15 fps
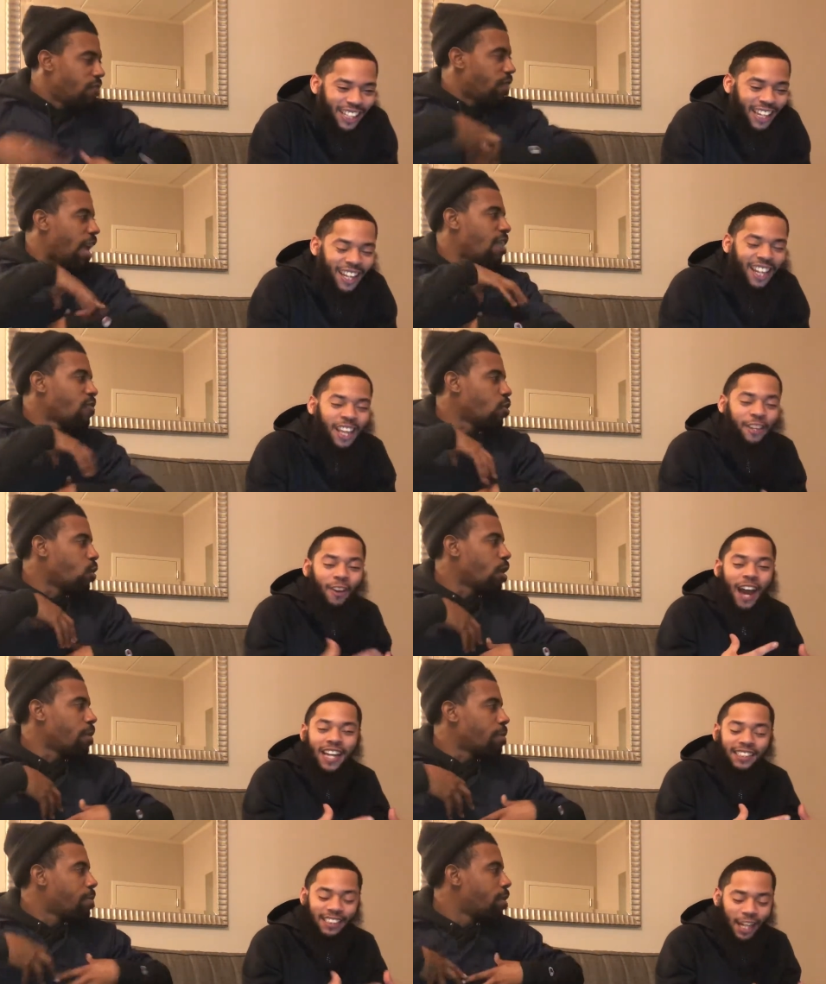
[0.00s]
Speaker 1: lived everywhere. You
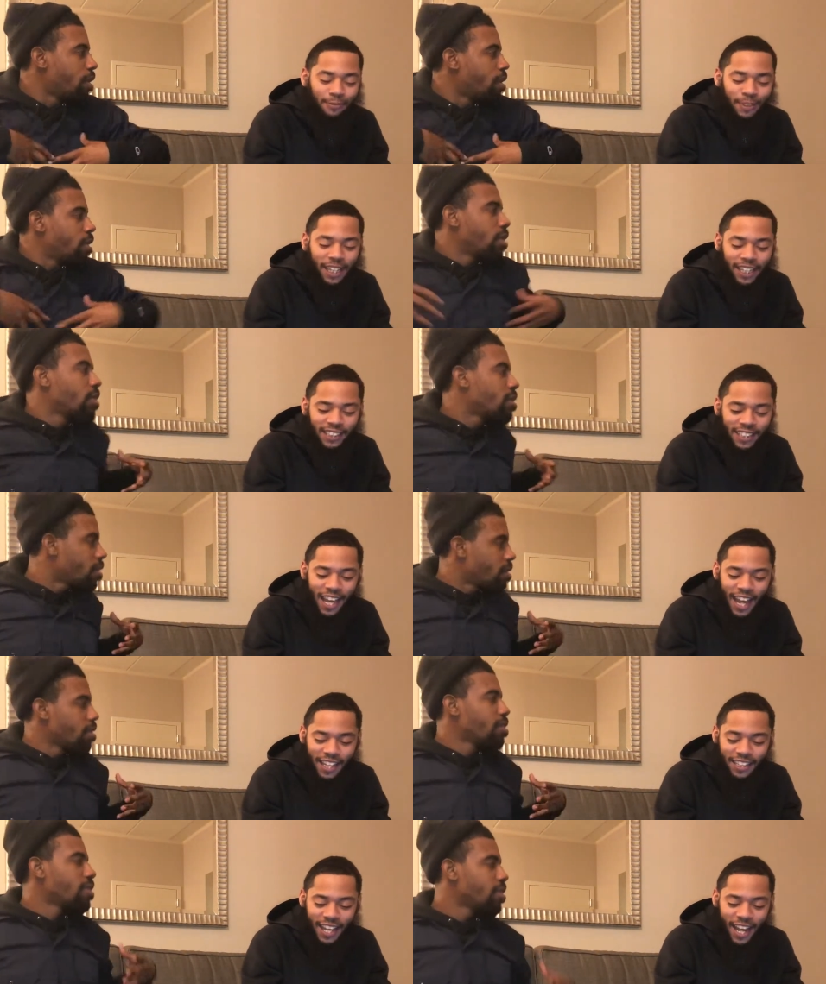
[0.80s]
got some niggas
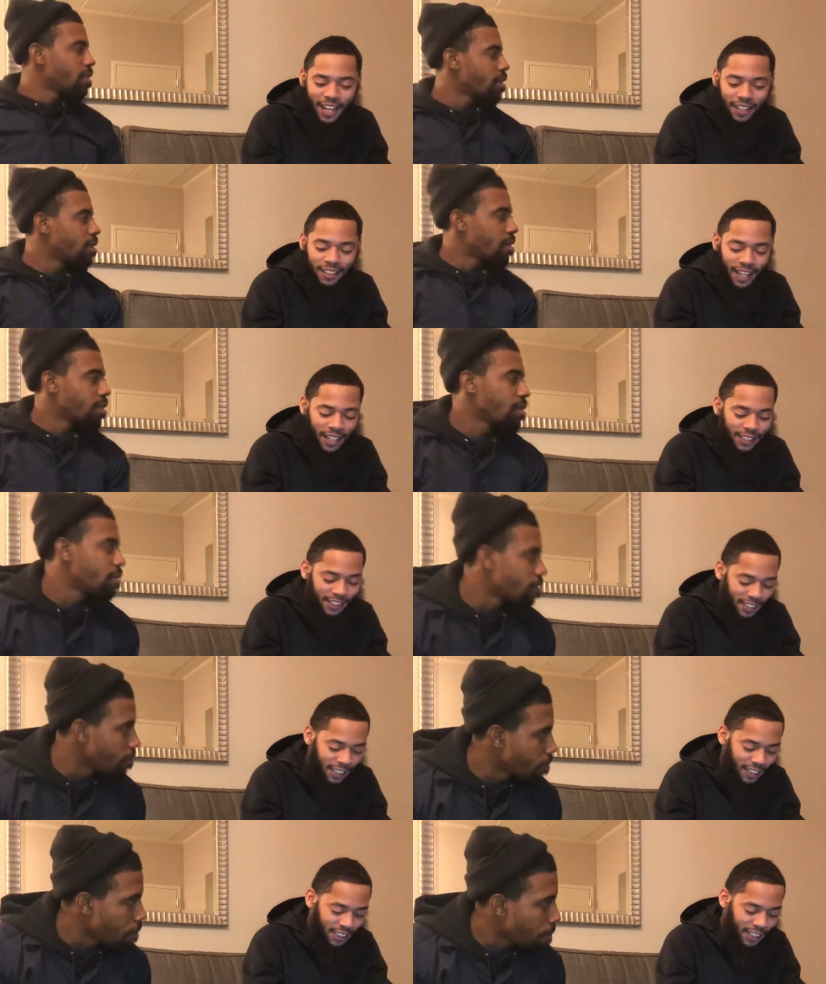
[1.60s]
that that that
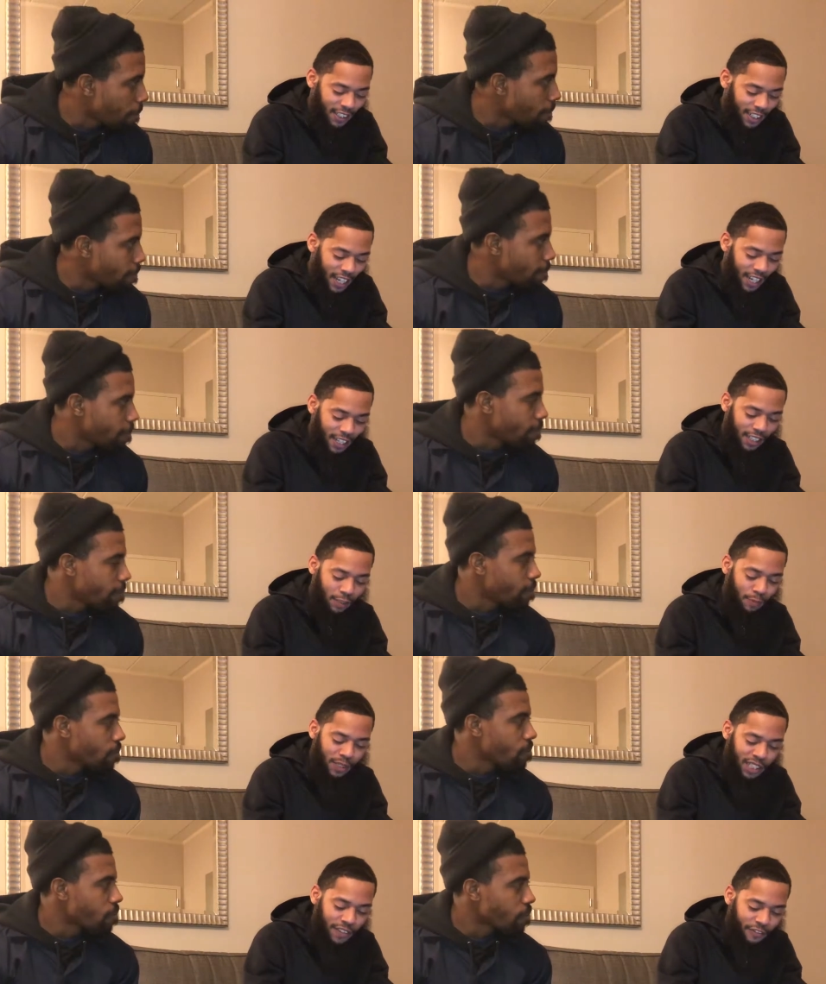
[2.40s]
stick to the
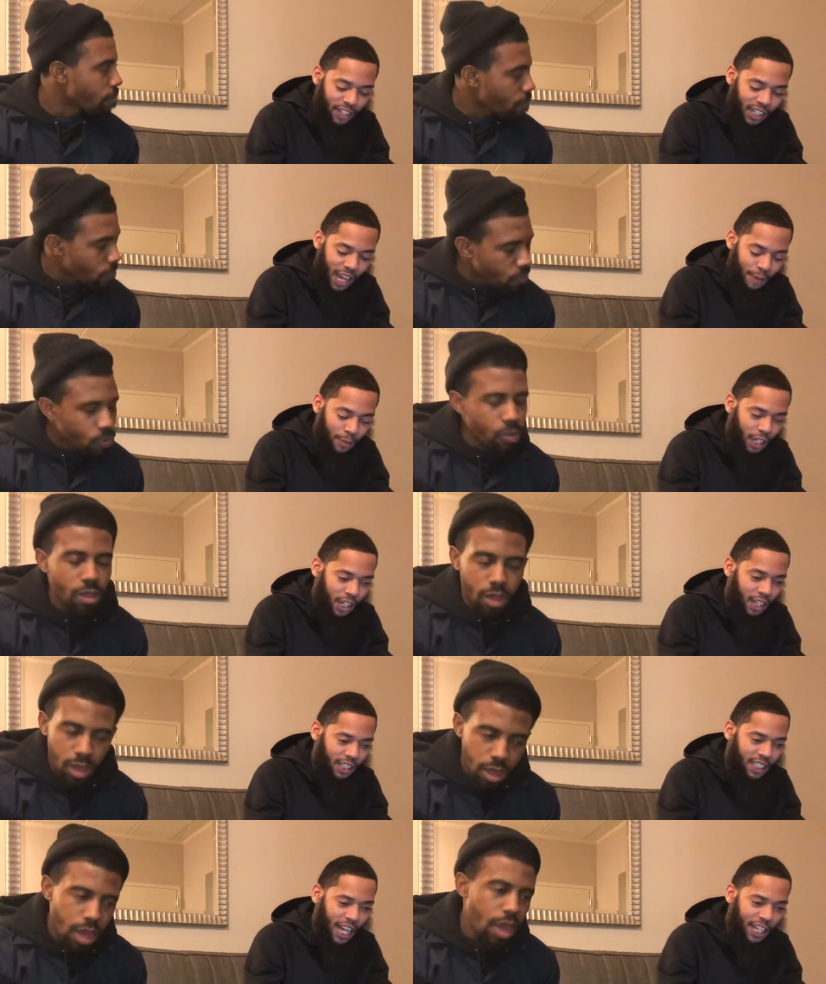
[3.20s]
specific
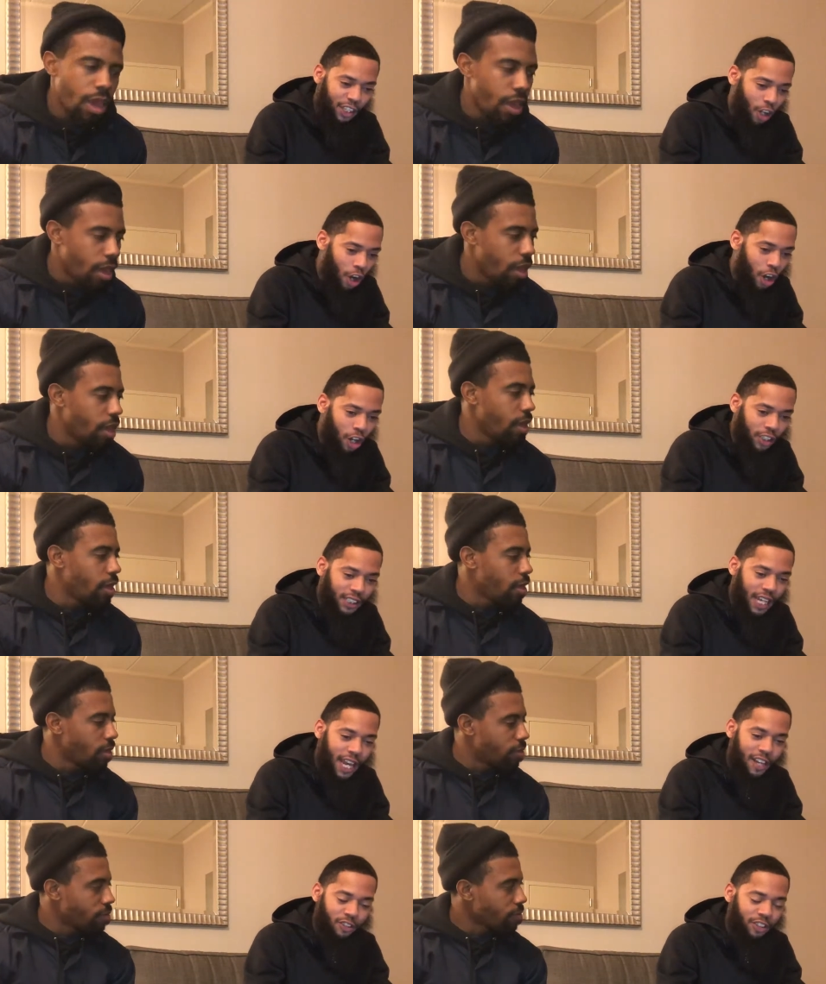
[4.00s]
neighborhoods like
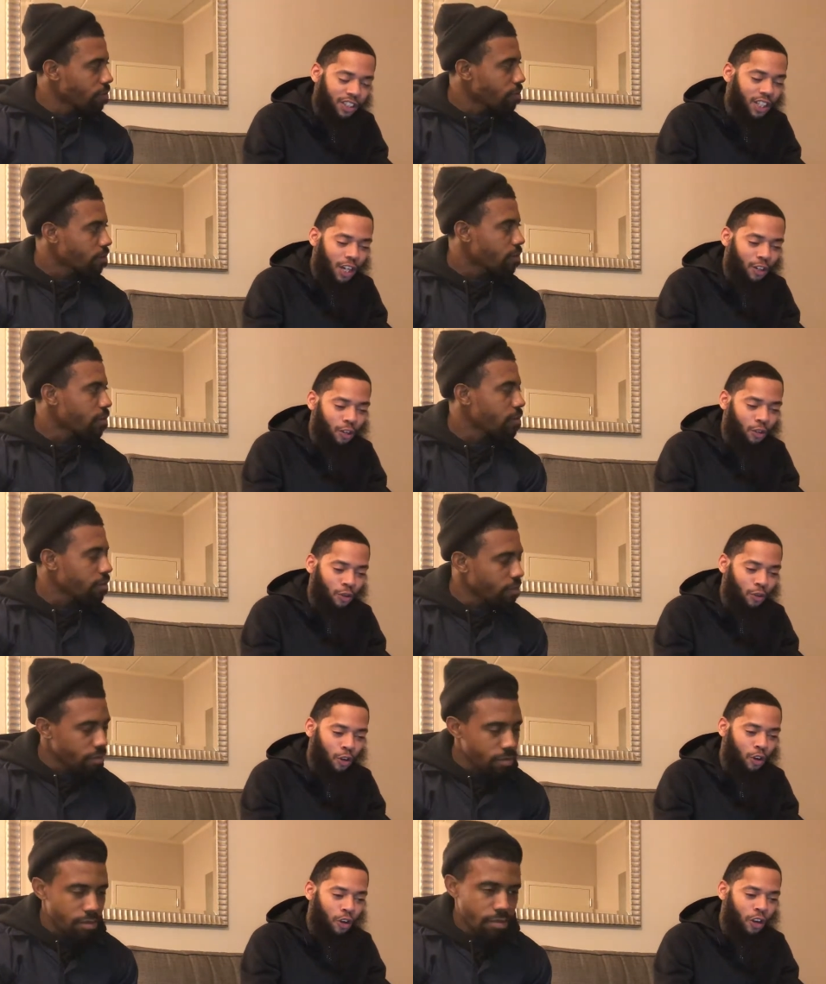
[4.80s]
Dogtown, Jungle
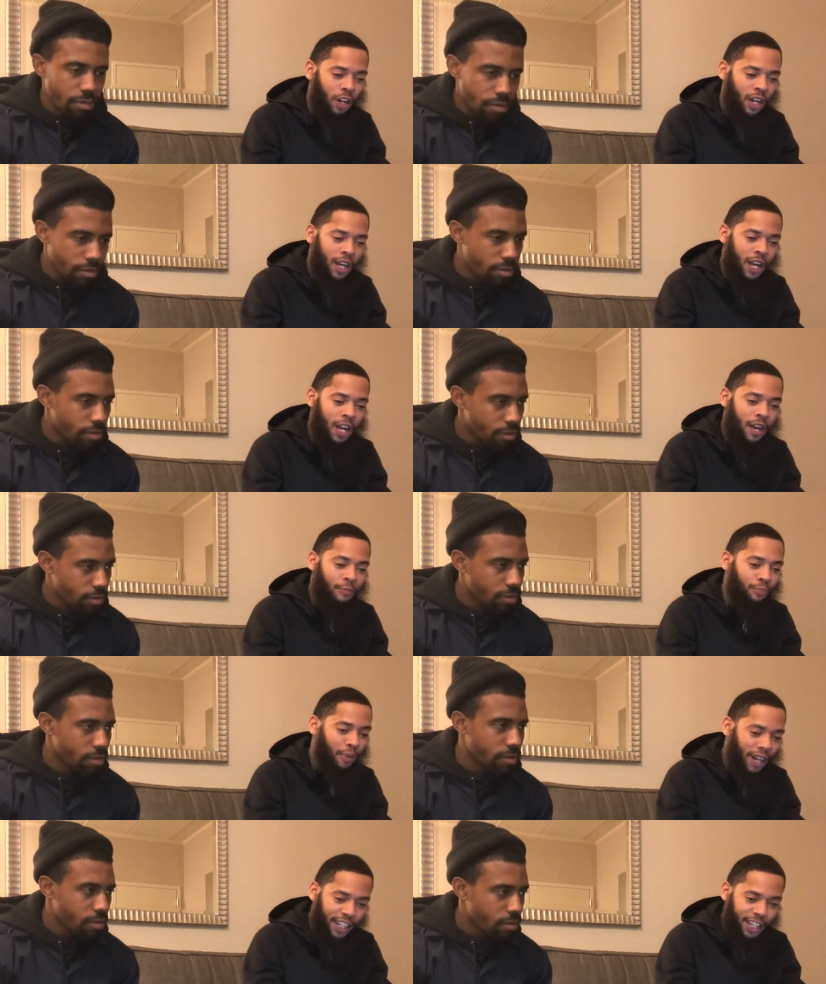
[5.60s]
or
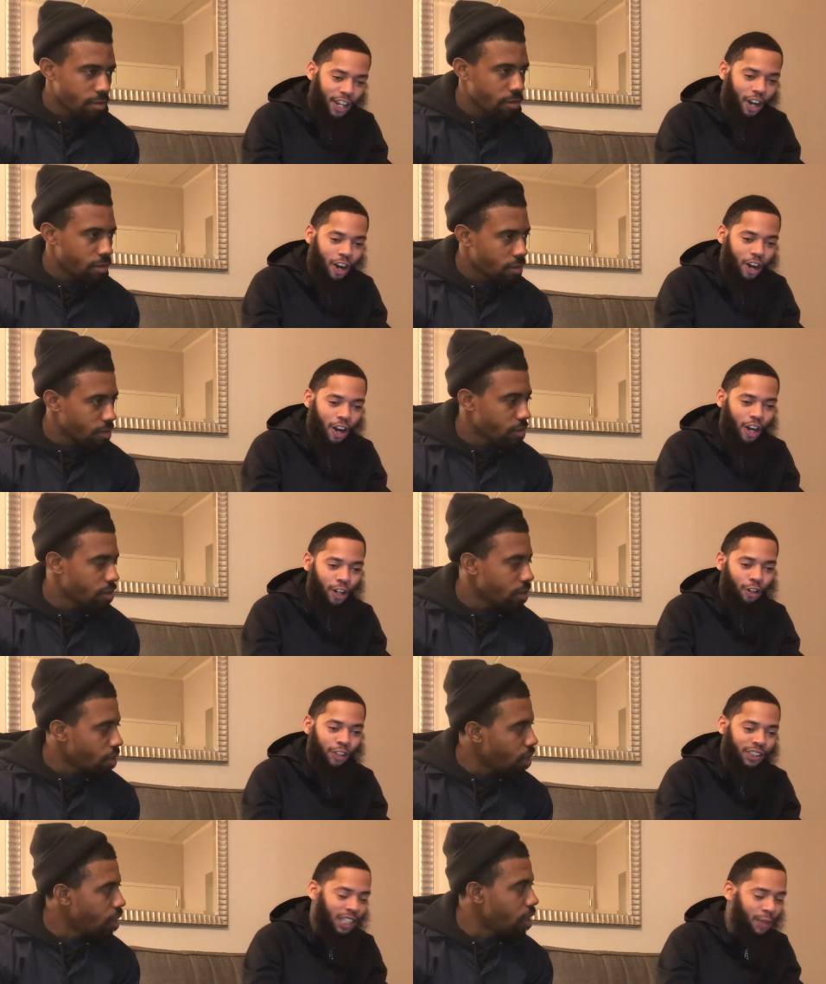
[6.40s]
Brickyard
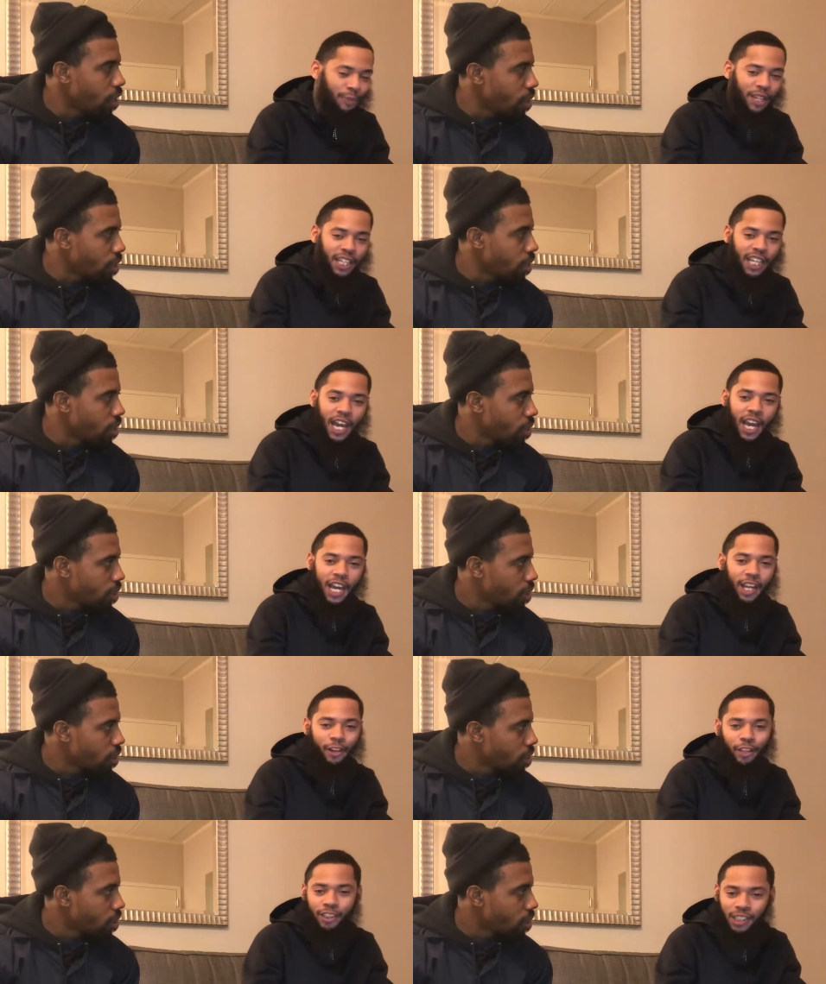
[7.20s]
or yeah.
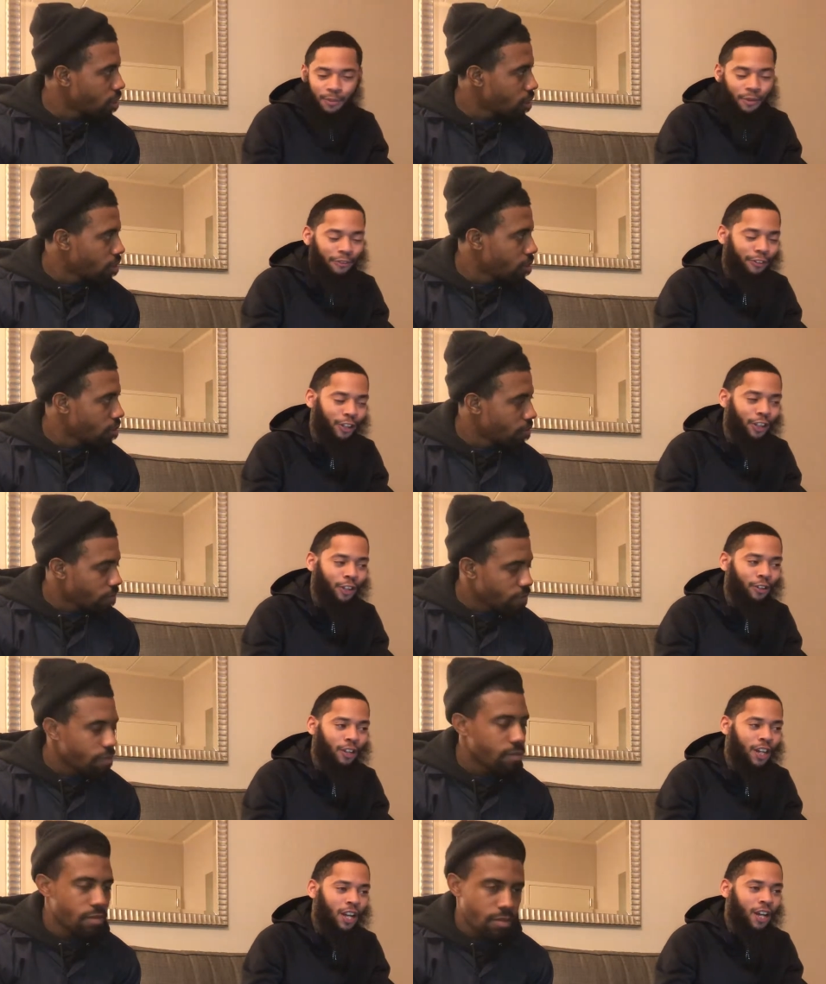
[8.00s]
TBK or
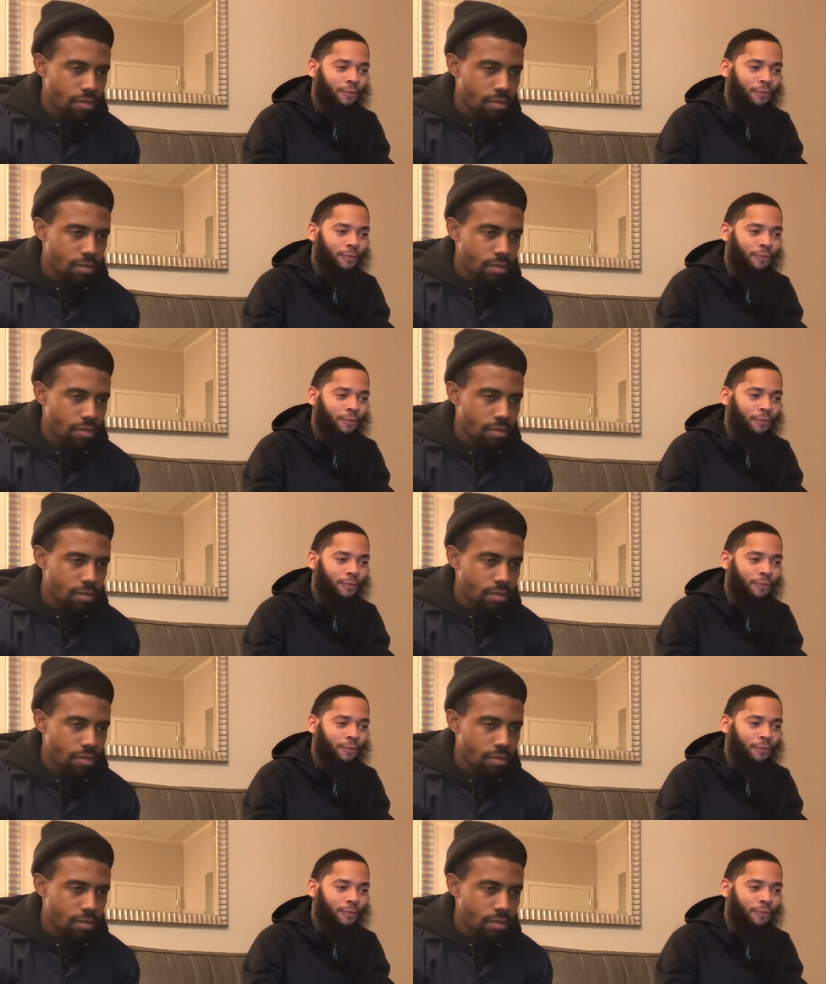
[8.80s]
Somerville.